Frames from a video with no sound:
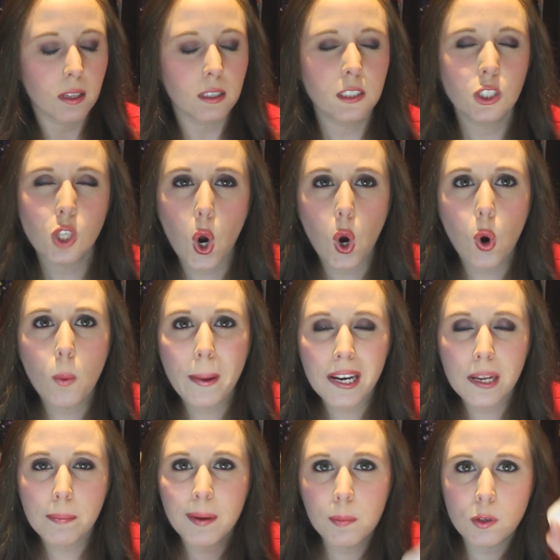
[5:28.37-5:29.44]
So
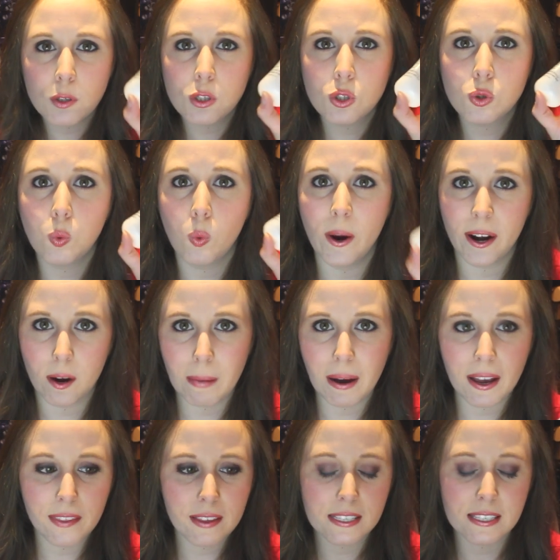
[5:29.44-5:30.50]
many people swear
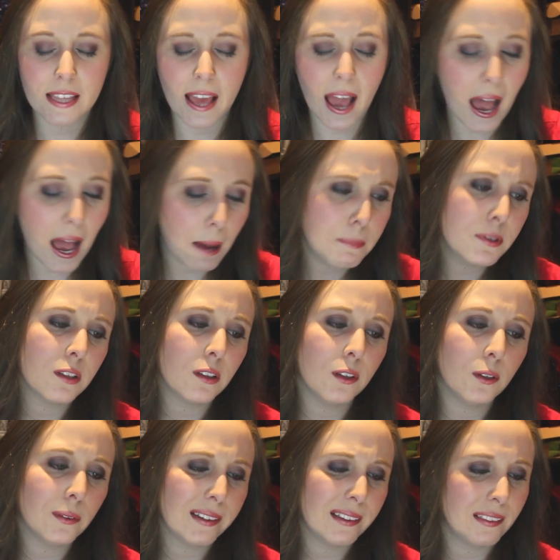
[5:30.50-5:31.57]
by this. They
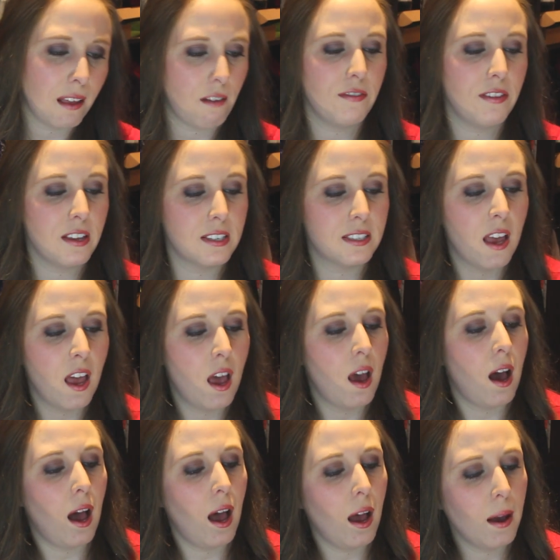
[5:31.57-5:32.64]
absolutely love this.
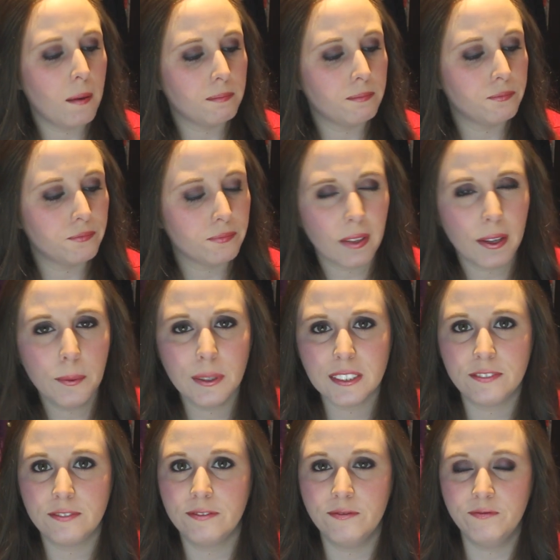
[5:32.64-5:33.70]
It
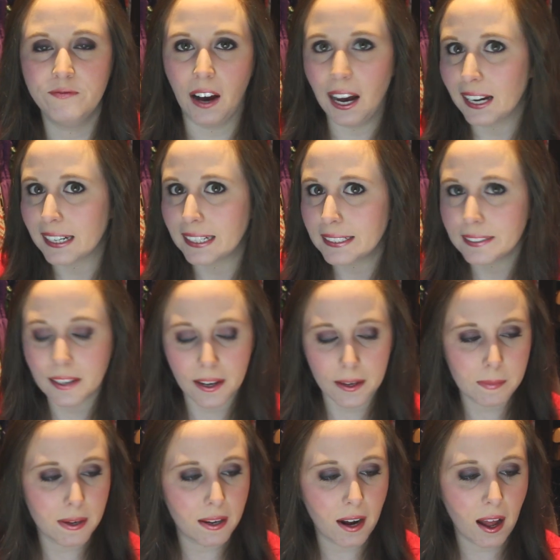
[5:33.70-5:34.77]
was fine. I
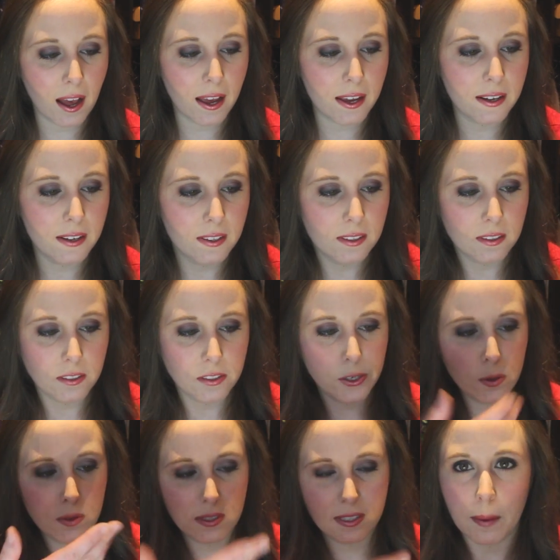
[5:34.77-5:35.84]
mean, I
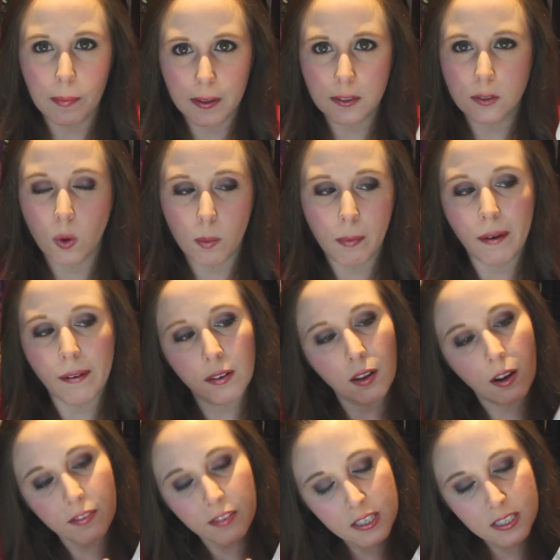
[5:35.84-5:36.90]
used up this whole bottle,
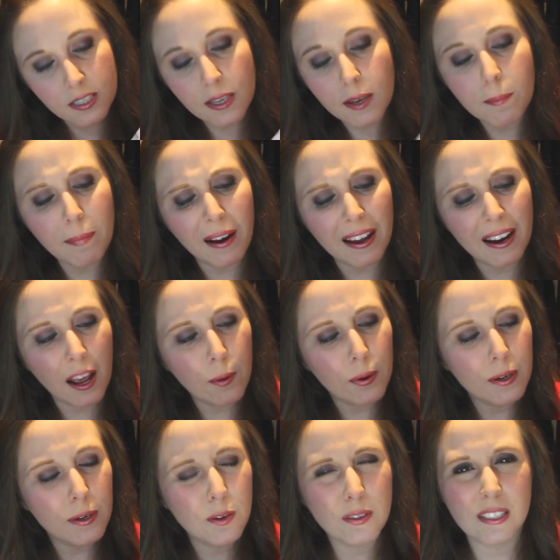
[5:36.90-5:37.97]
obviously, but I
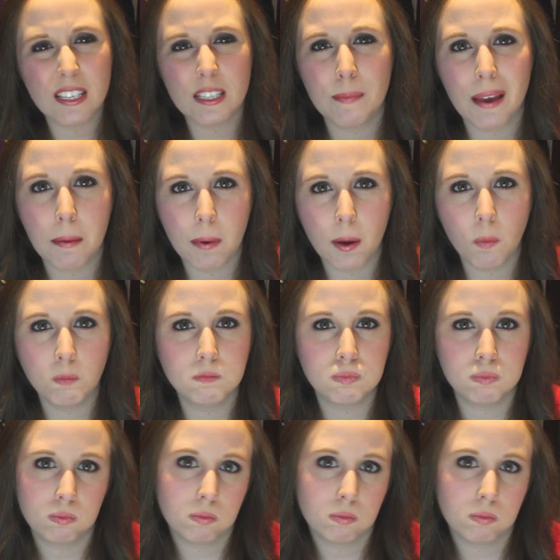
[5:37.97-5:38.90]
would use this maybe